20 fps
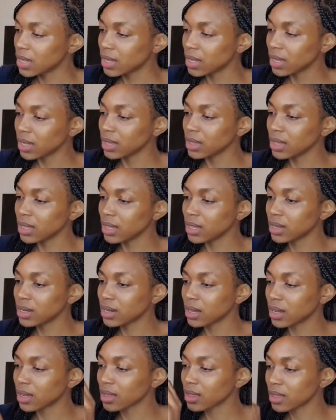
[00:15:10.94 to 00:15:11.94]
And then
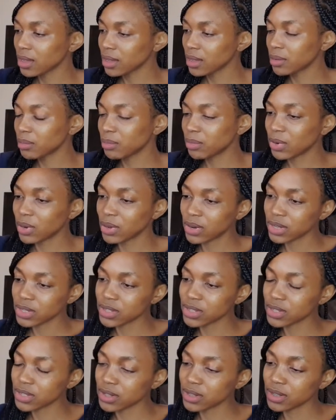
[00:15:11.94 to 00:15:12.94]
other important
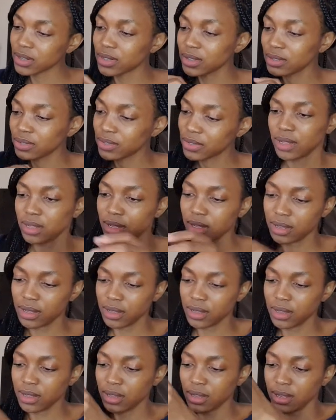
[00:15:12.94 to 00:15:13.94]
stuff
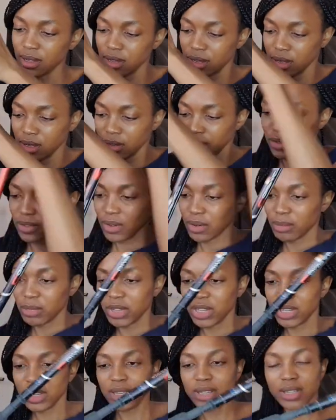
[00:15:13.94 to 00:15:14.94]
for
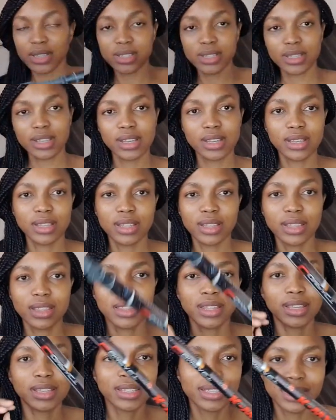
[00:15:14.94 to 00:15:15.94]
me is
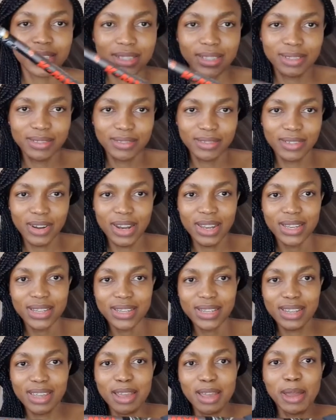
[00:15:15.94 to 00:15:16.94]
this, right?
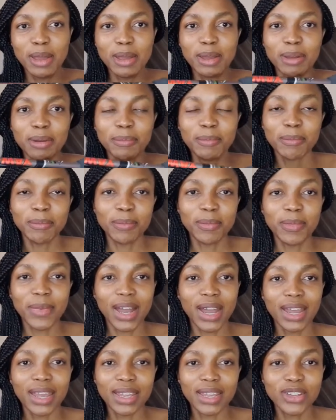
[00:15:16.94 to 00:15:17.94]

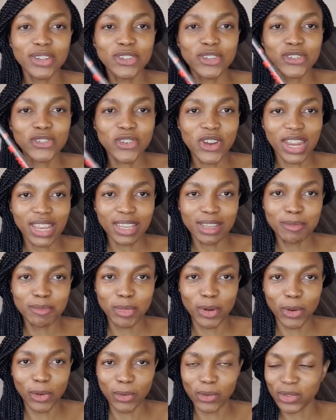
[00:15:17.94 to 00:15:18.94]
My trekking
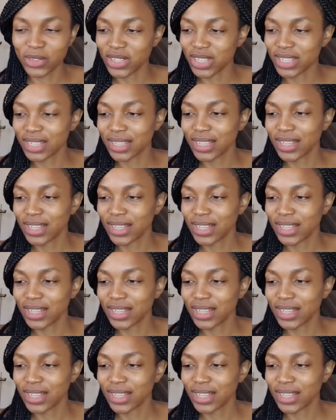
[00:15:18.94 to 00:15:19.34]
poles.